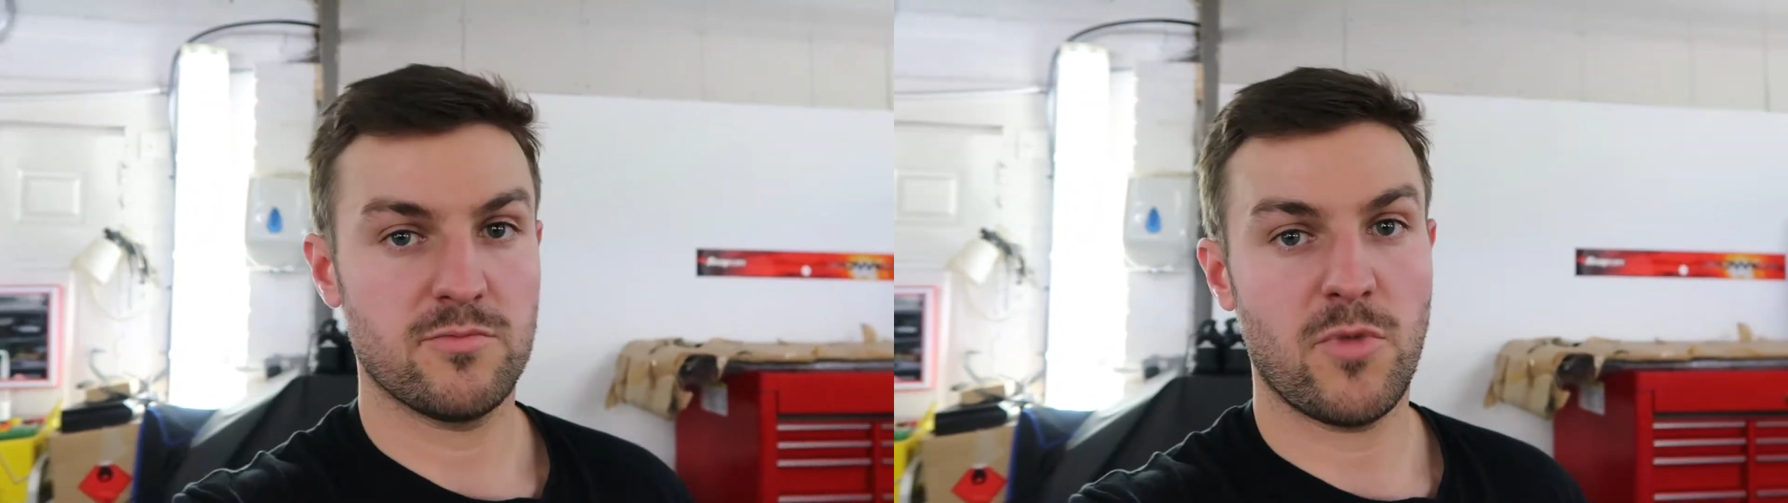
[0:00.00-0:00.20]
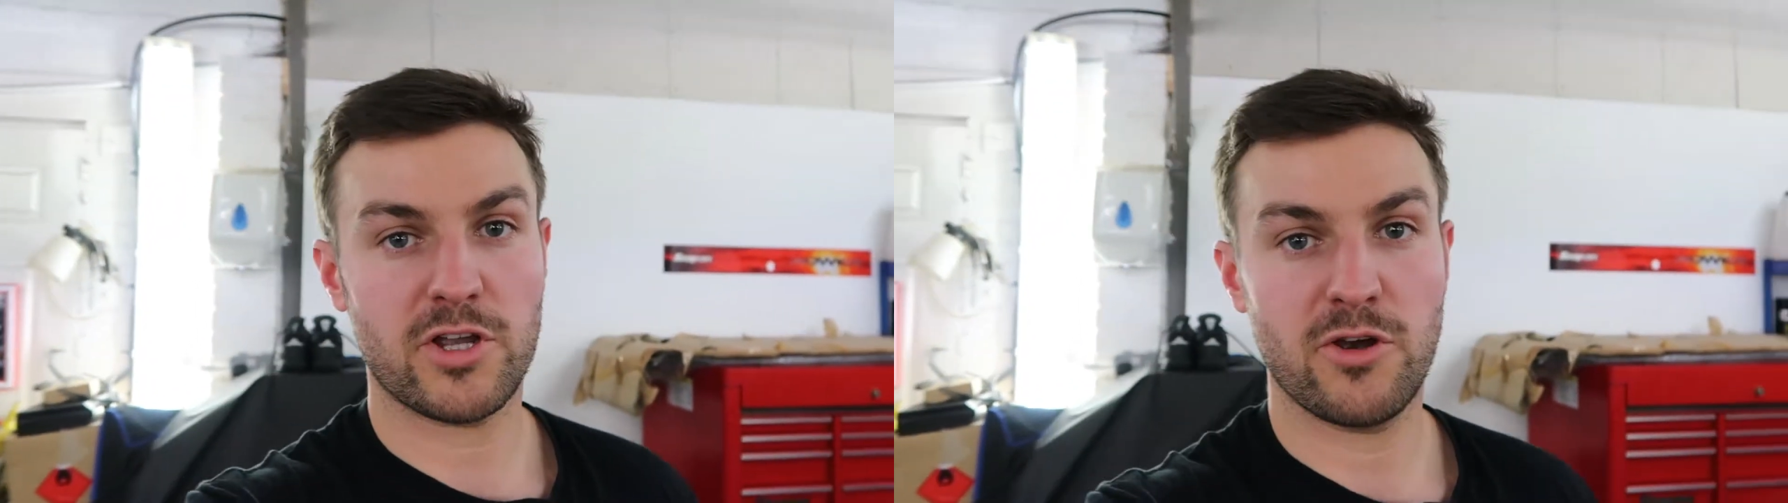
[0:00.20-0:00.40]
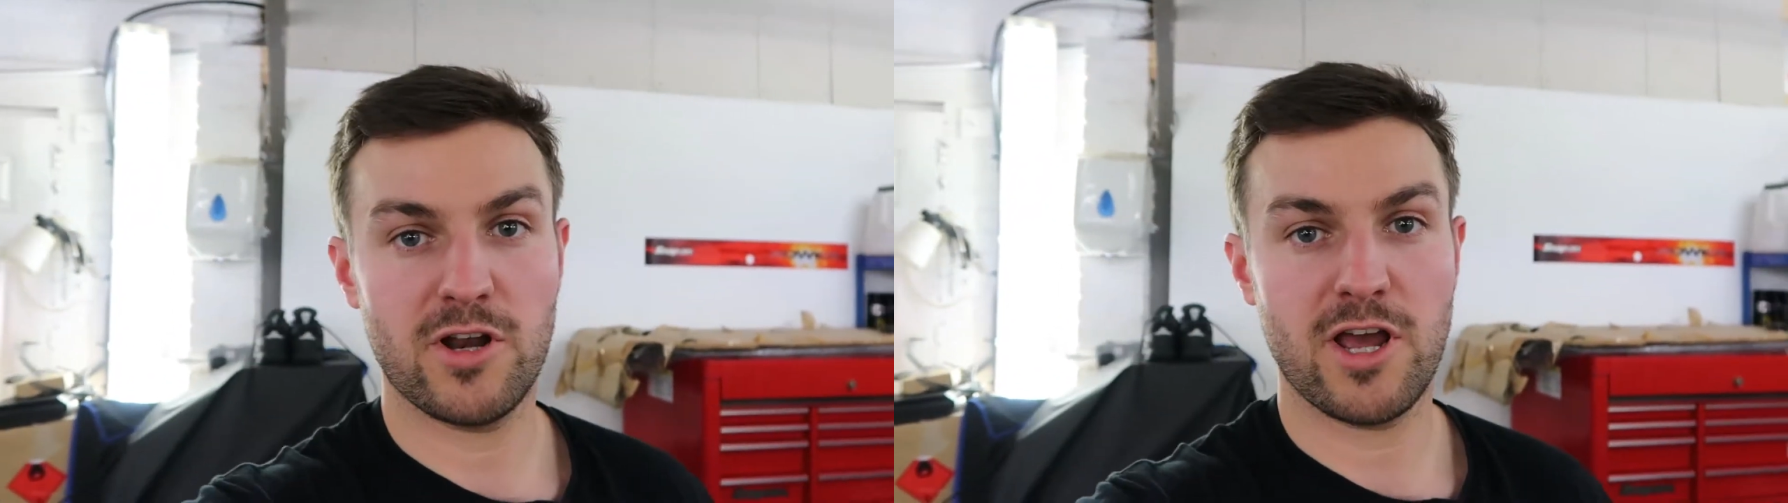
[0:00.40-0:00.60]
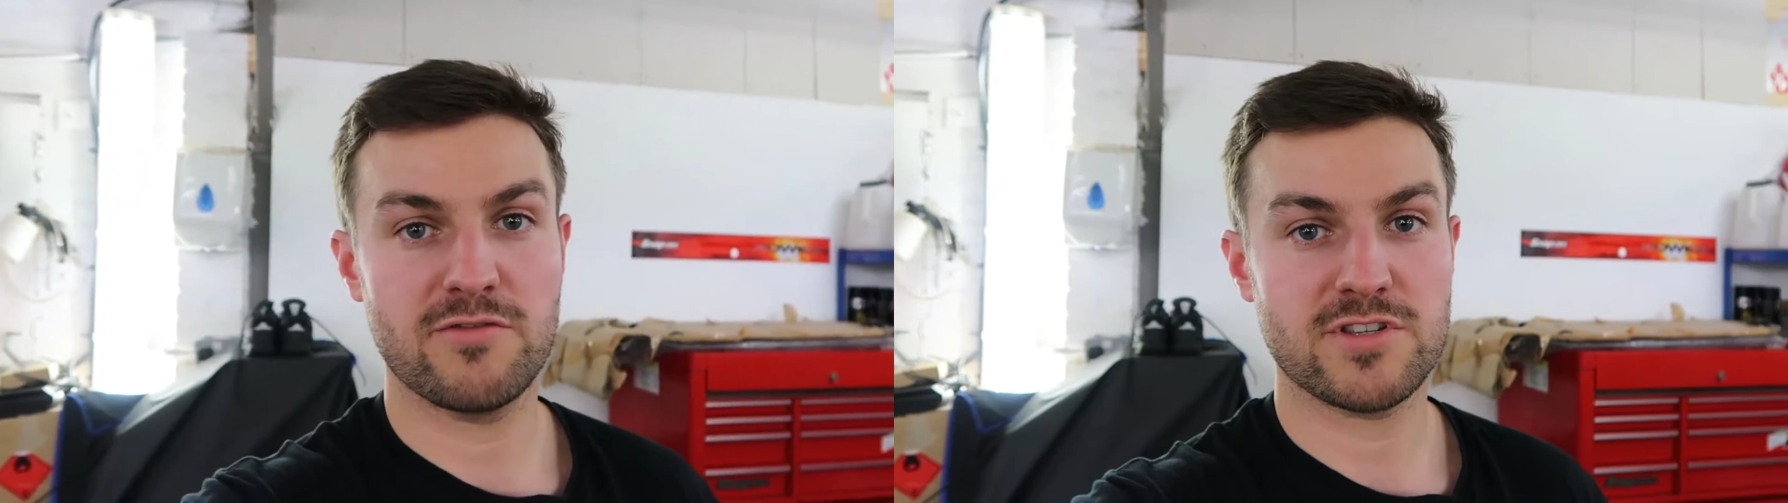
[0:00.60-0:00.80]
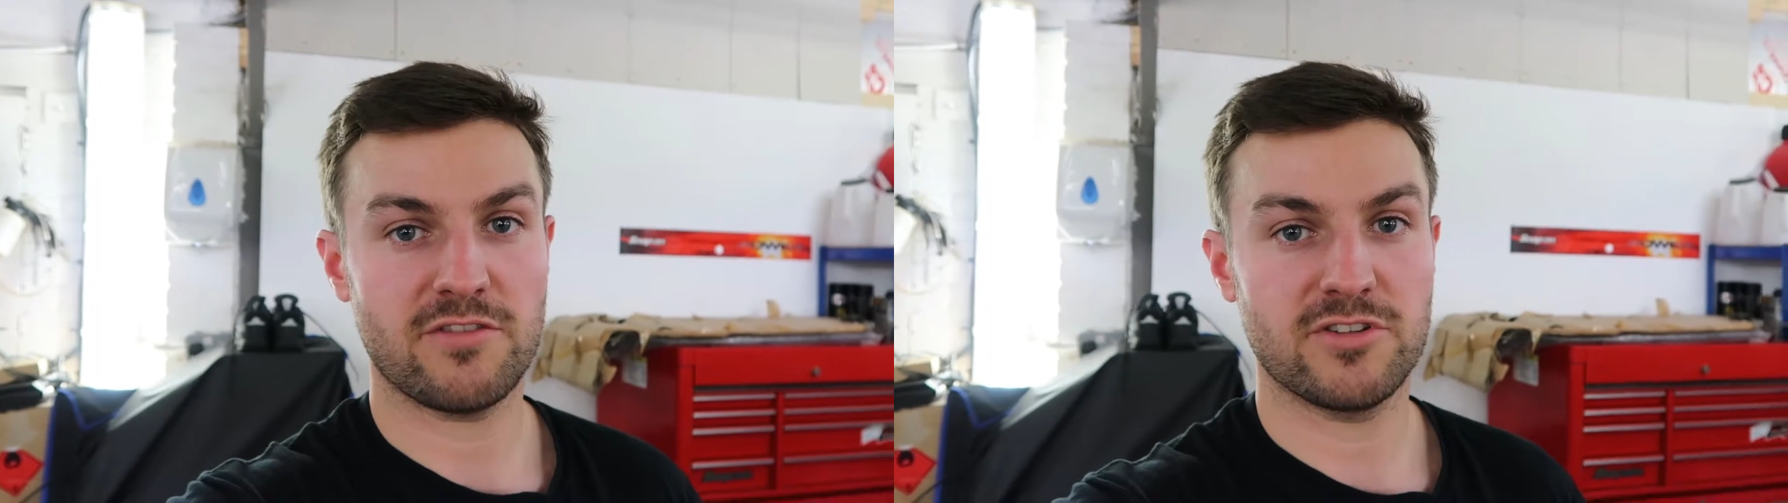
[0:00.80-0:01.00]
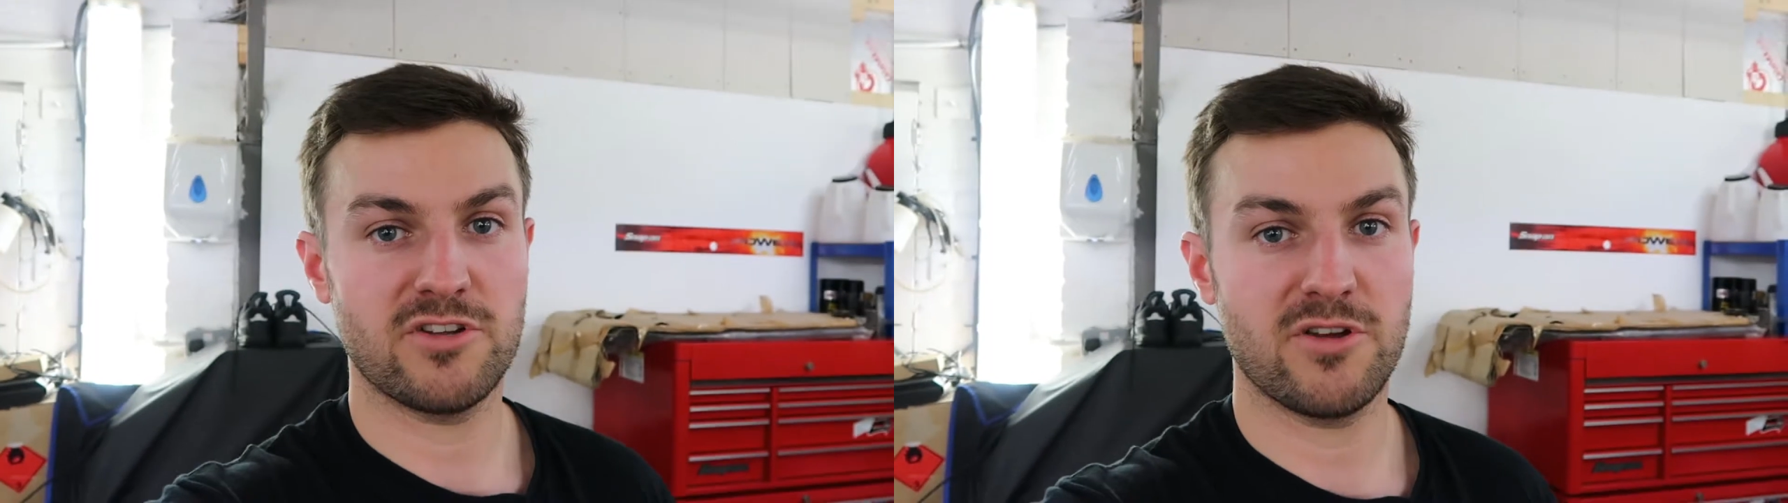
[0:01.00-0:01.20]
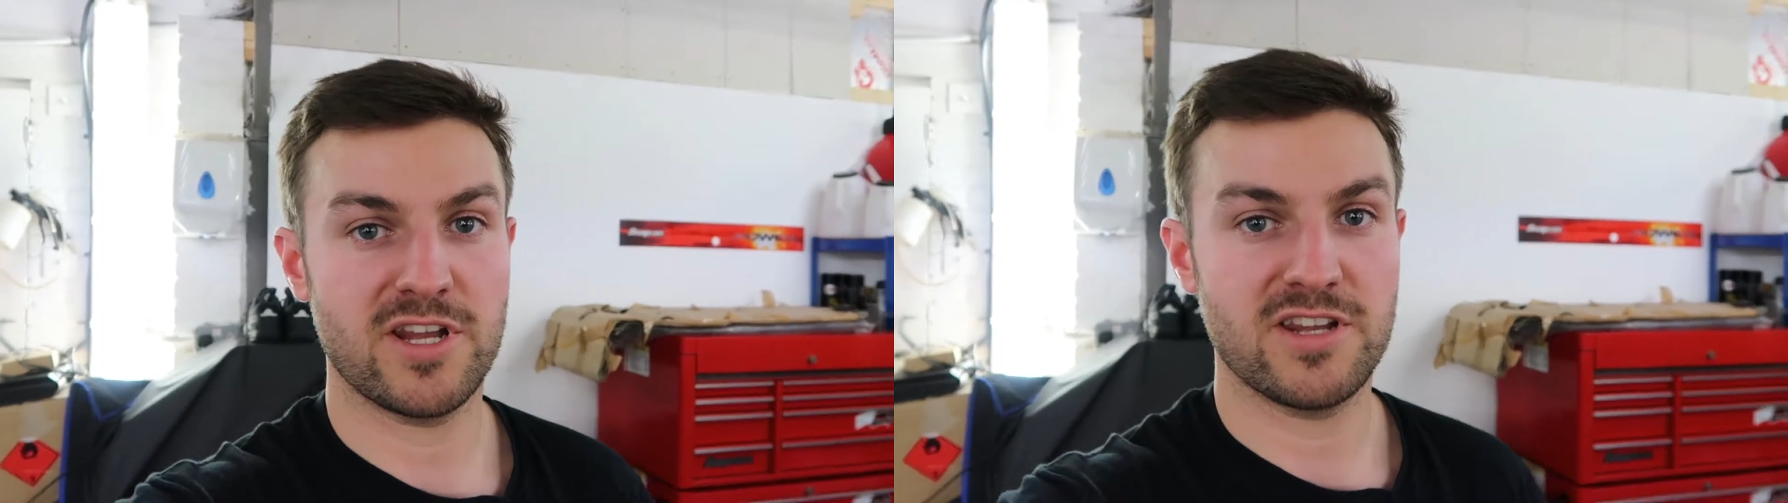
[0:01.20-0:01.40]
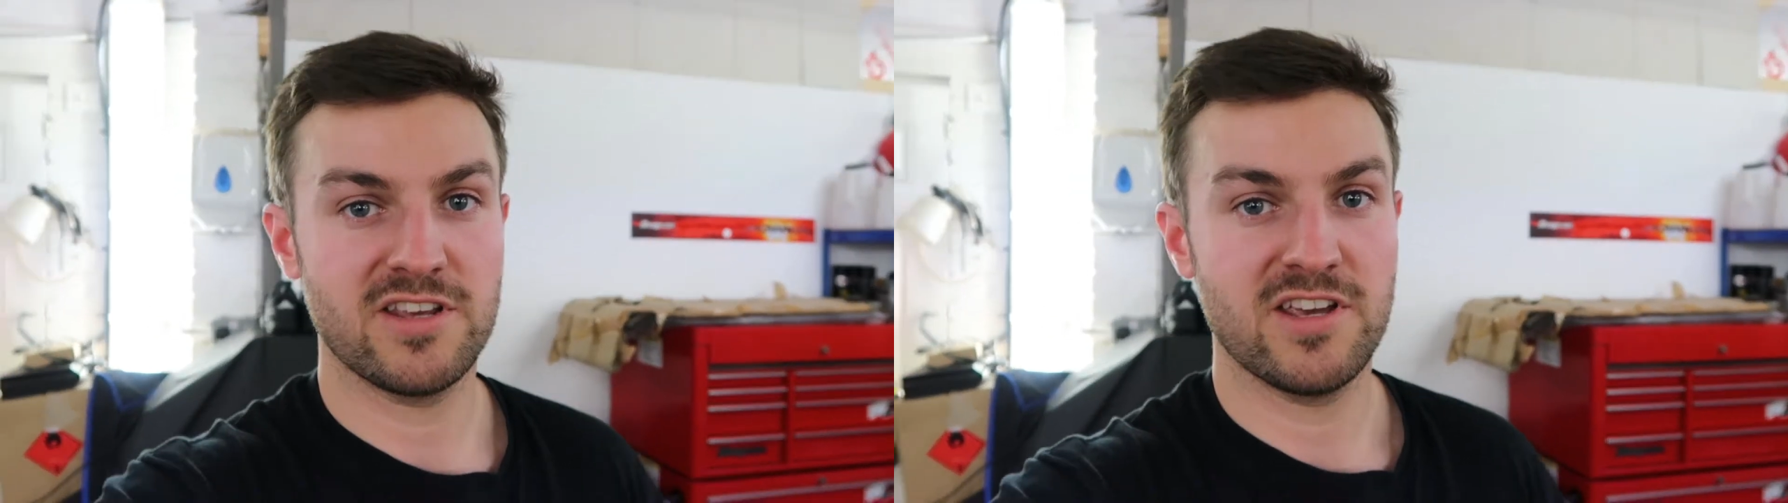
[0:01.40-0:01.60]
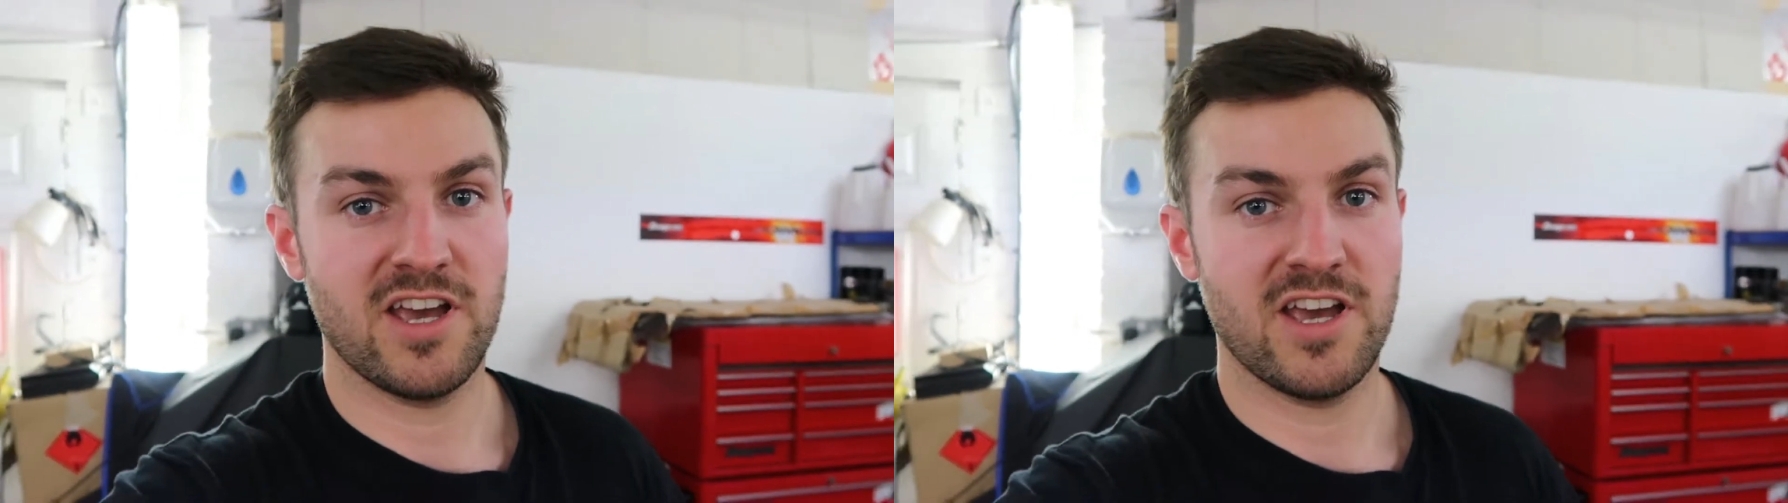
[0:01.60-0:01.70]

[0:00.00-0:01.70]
my coilovers, after doing